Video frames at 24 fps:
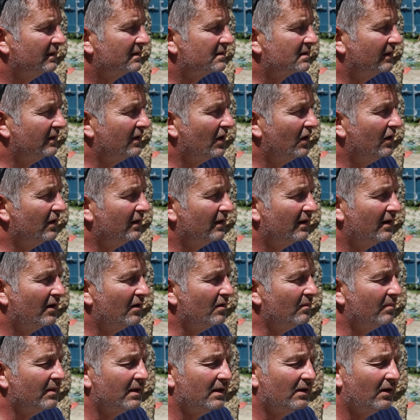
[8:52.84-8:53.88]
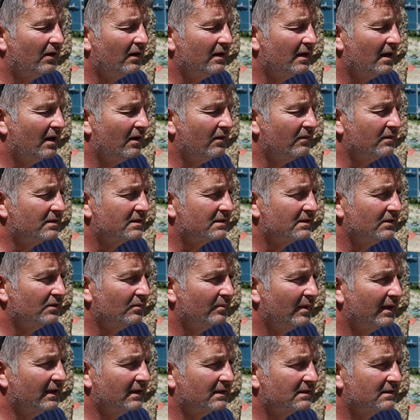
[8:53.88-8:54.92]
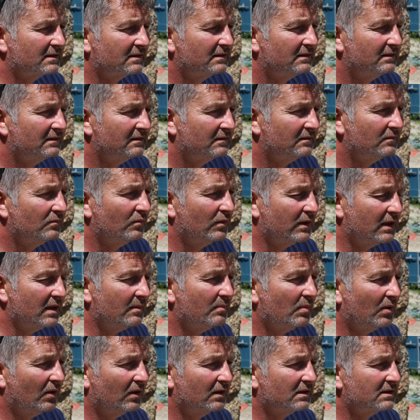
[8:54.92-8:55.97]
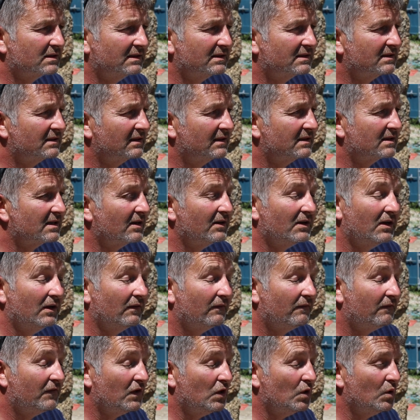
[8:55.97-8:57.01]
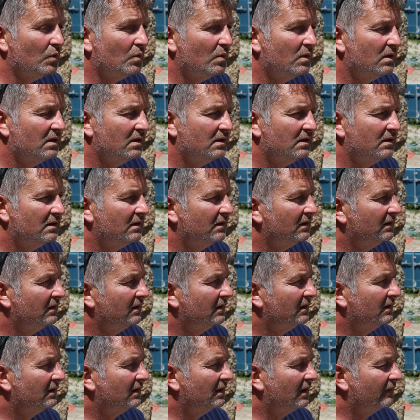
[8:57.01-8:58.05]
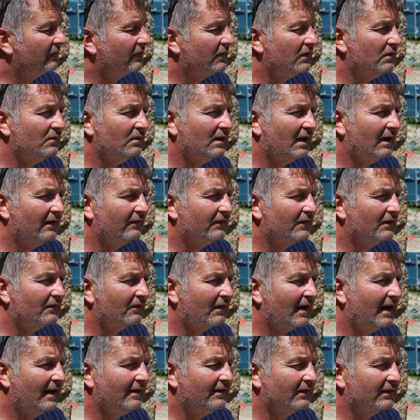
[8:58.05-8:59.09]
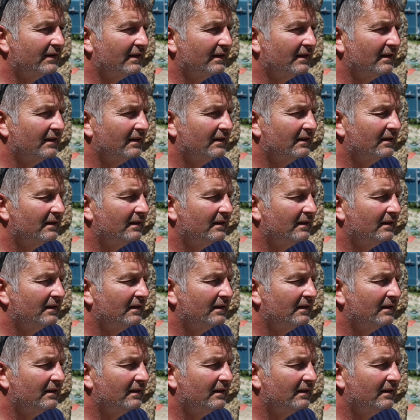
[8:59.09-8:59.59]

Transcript: So nobody I know still makes withy pots. There's only a few left around, I think.